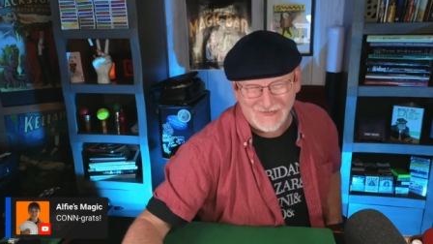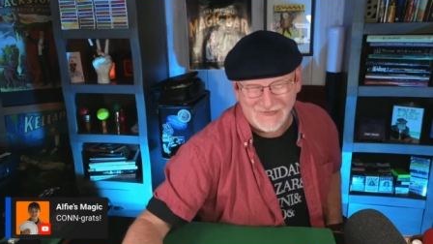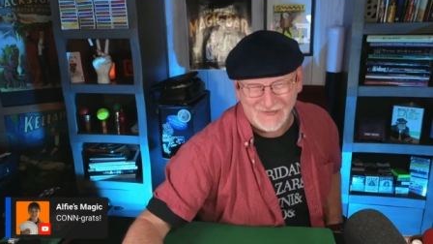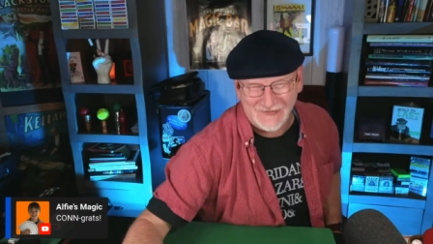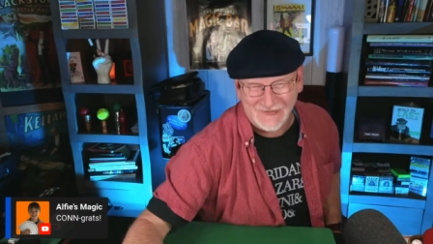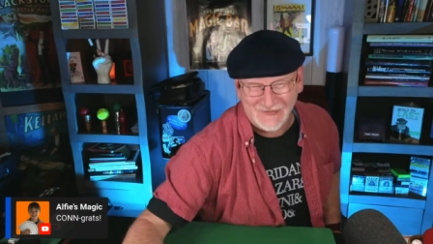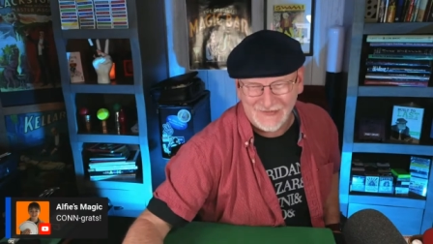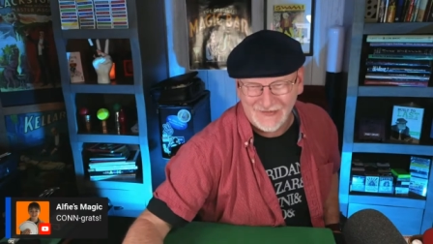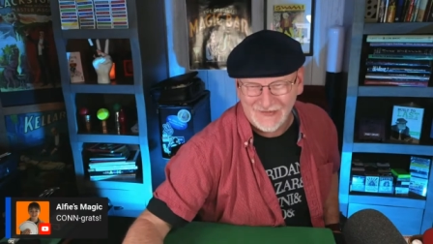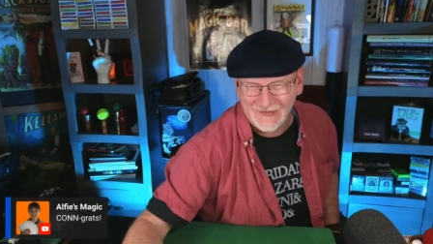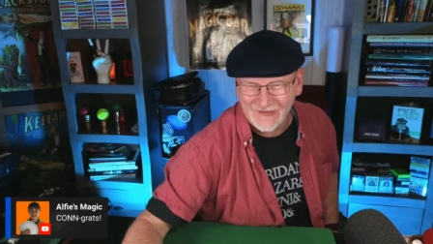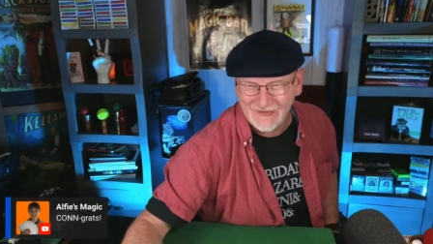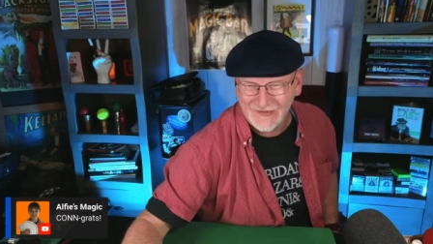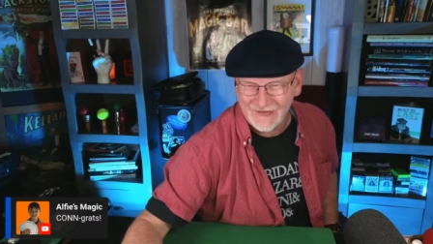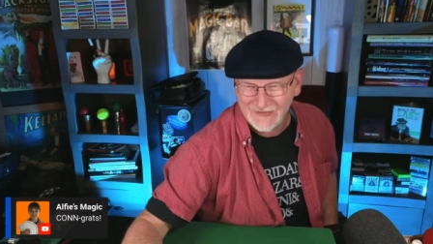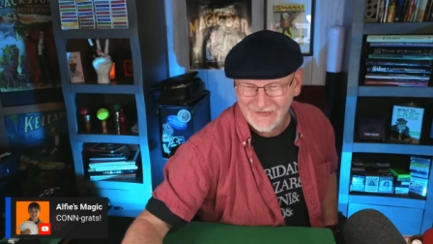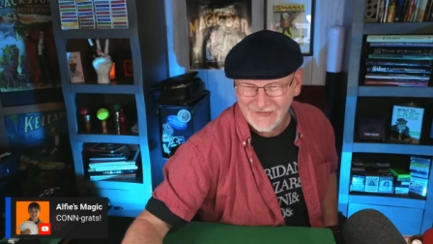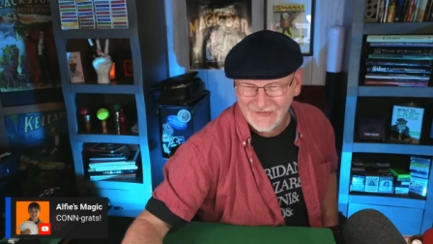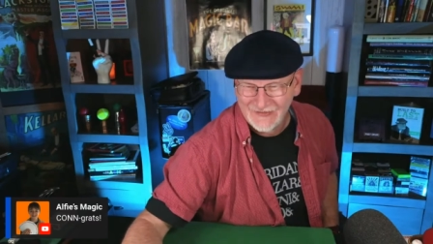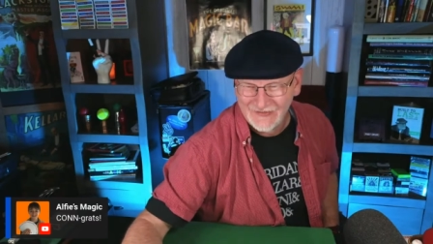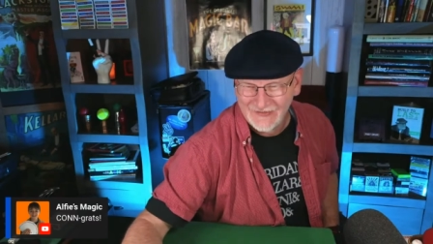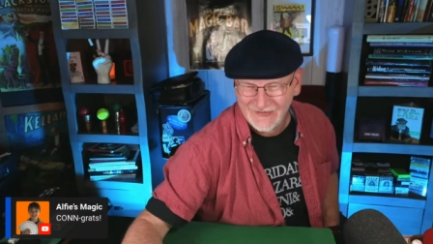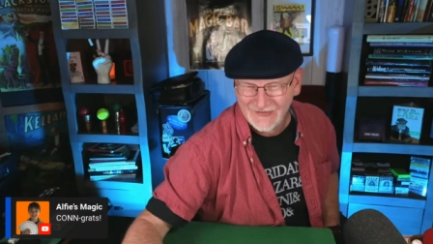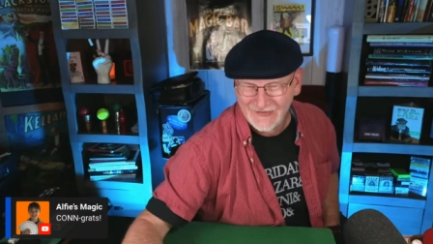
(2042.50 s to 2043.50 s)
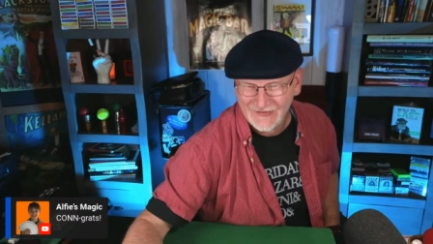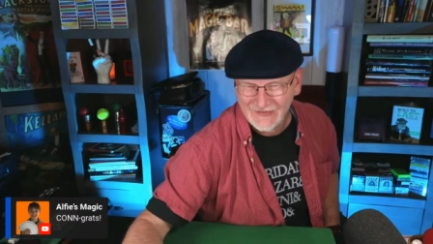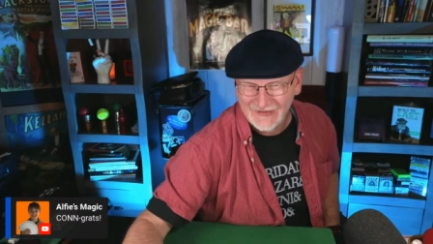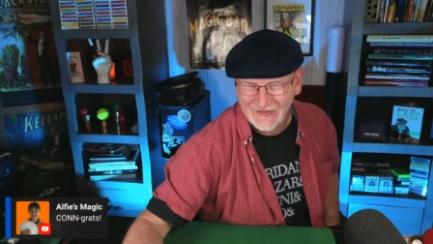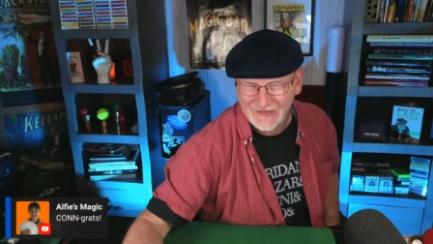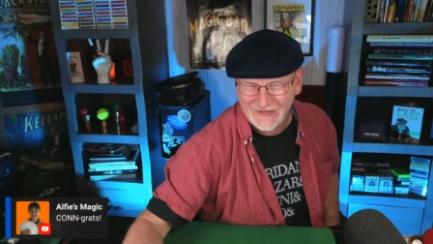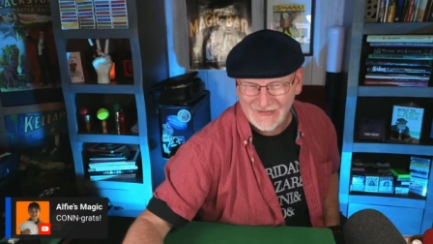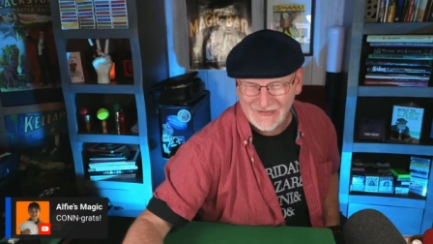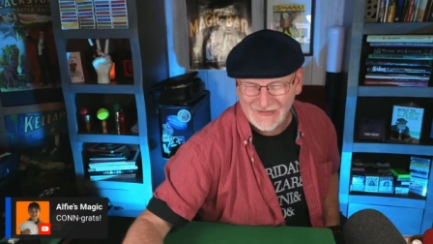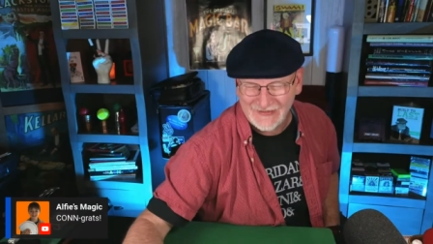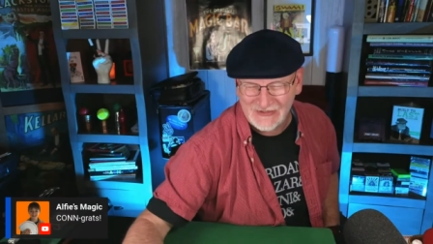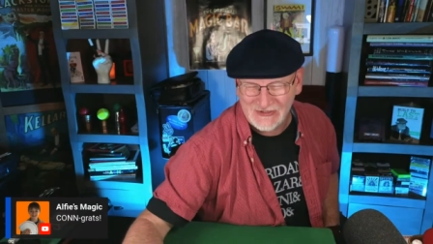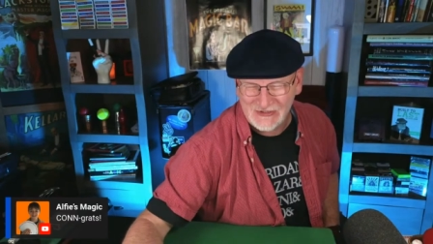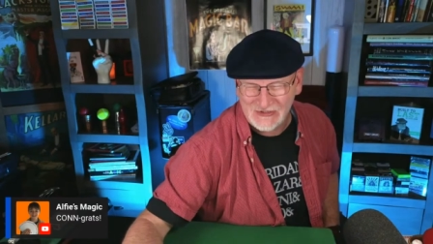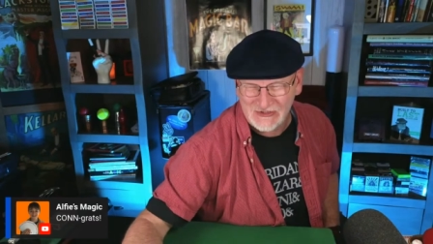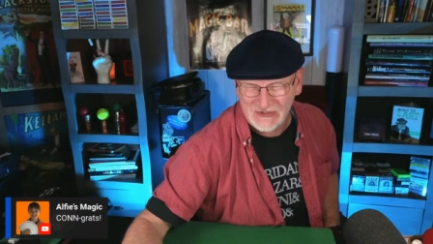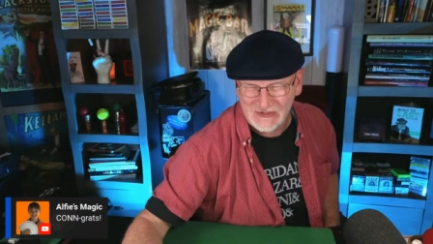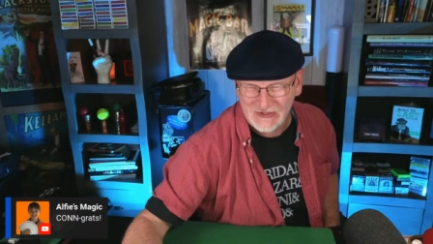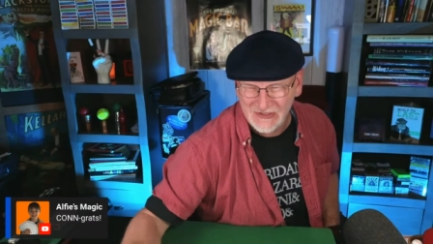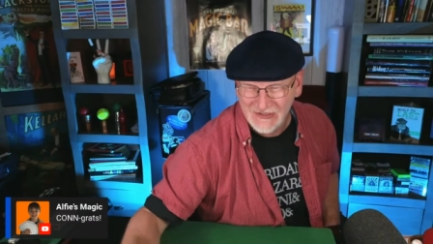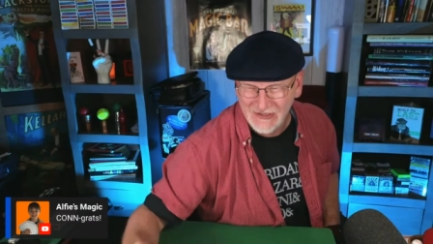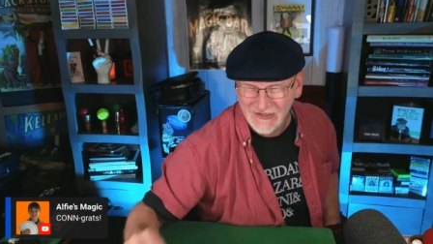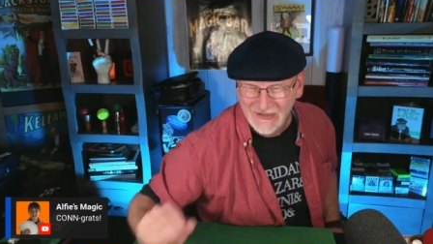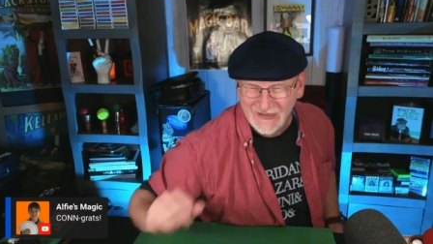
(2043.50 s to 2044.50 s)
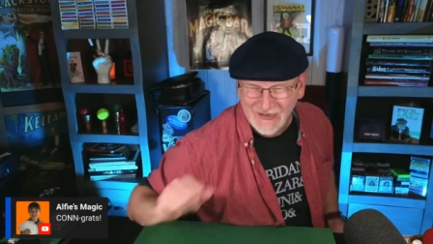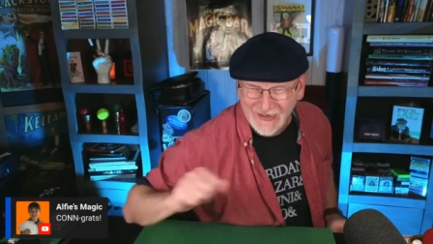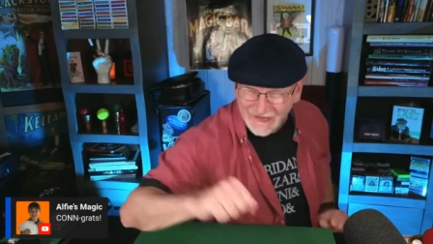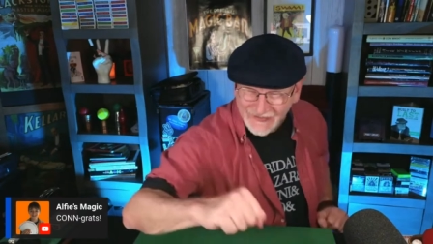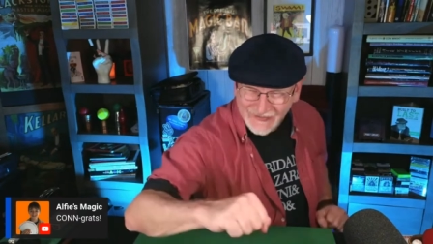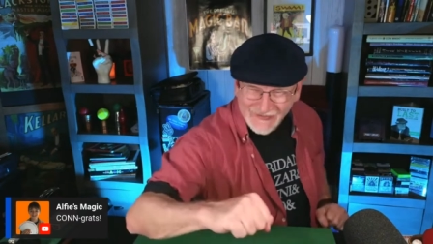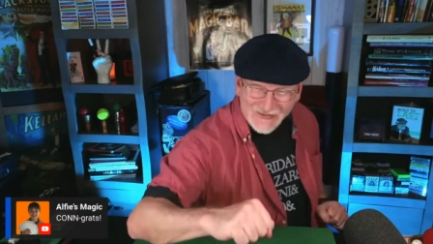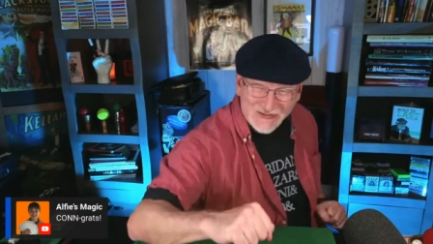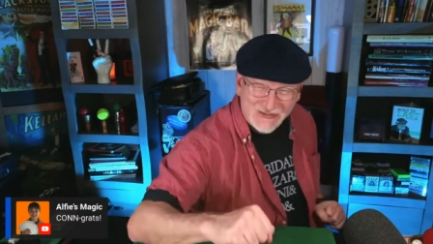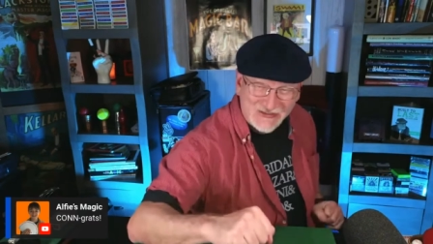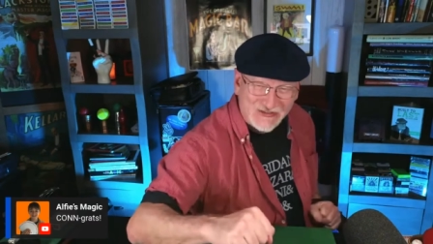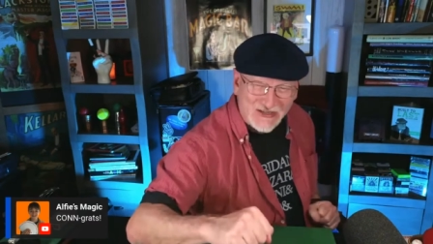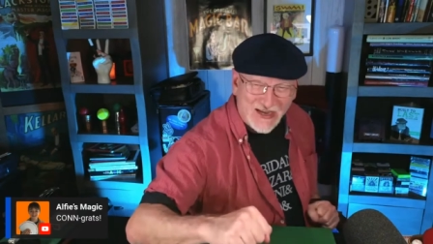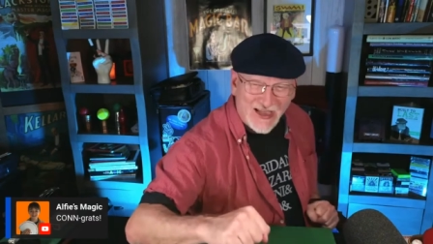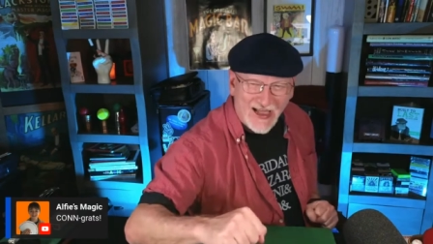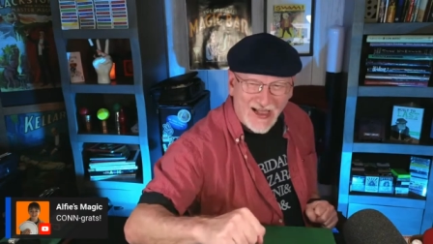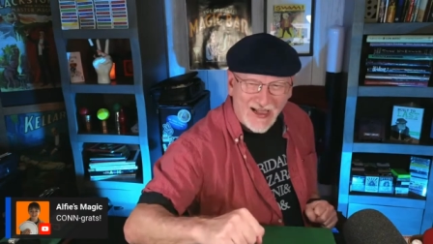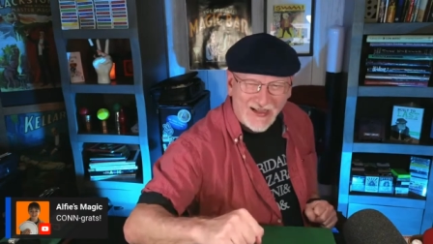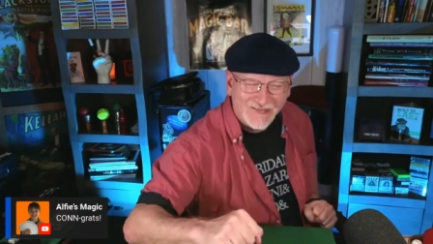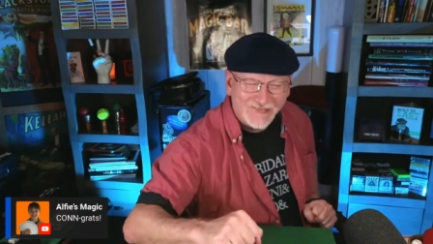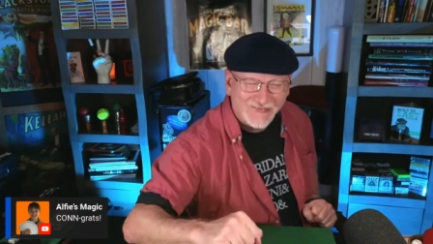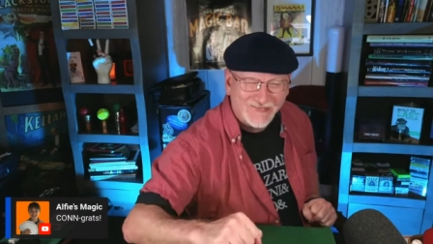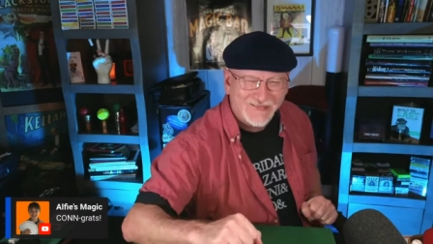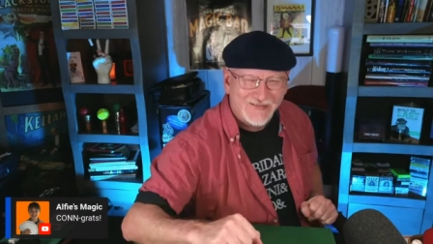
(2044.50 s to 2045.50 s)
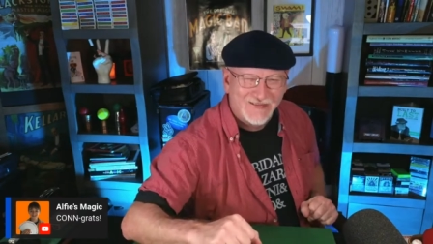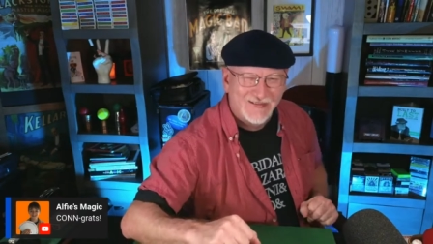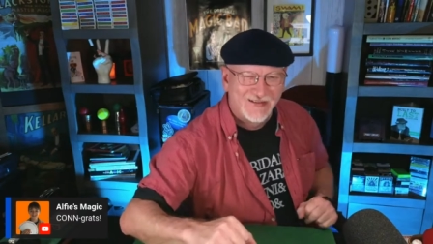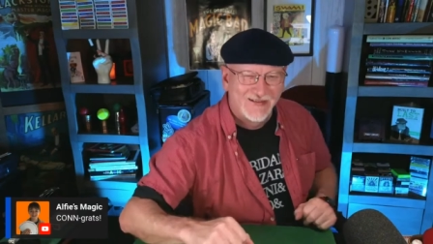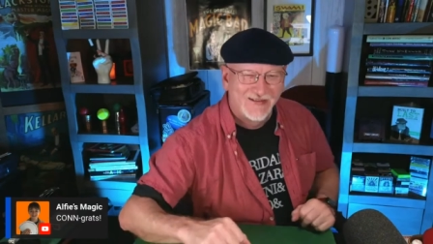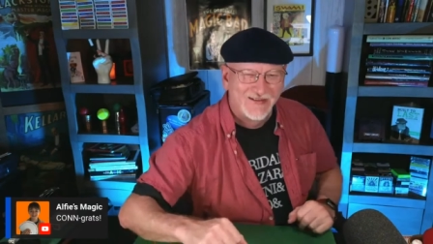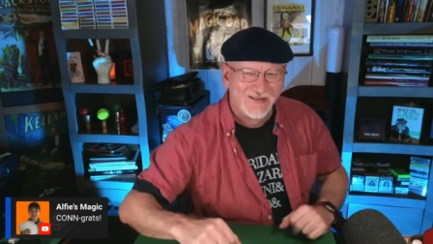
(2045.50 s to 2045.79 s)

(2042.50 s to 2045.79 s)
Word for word: and the in the sh- the shots,